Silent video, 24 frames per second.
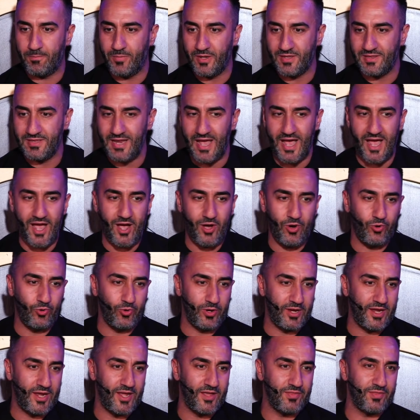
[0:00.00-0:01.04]
But now,
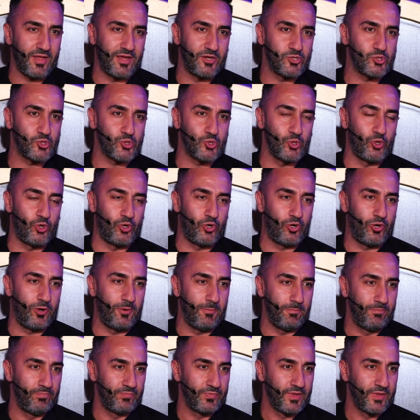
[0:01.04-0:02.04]
here they saw